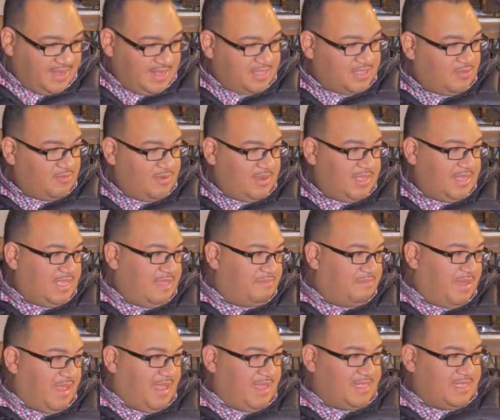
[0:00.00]
like the way they
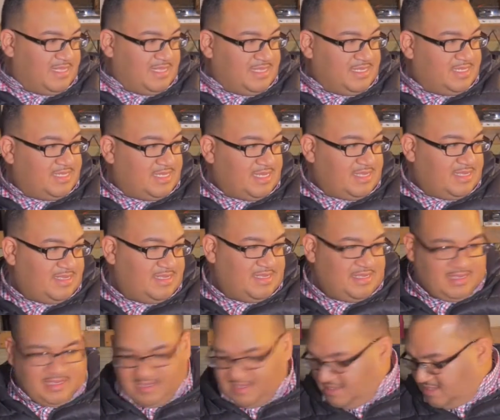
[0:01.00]
pack these.
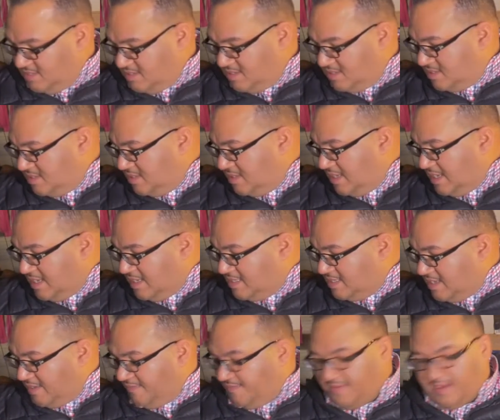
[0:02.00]
They
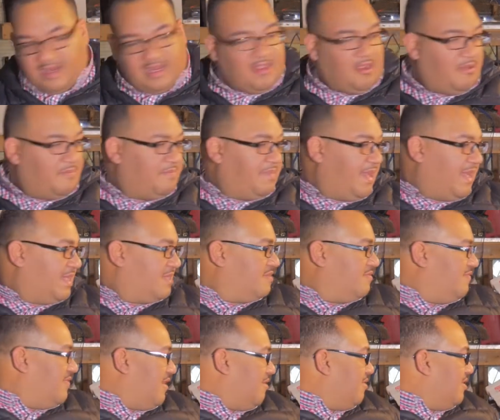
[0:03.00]
definitely are
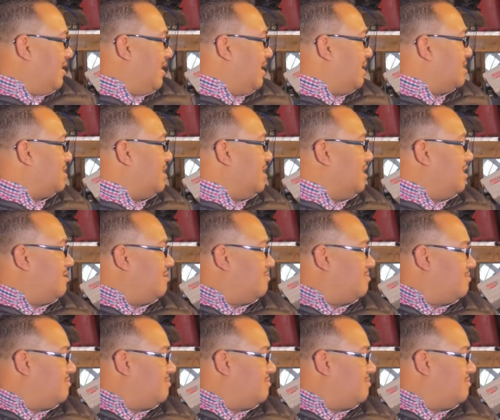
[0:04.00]
packed very nicely.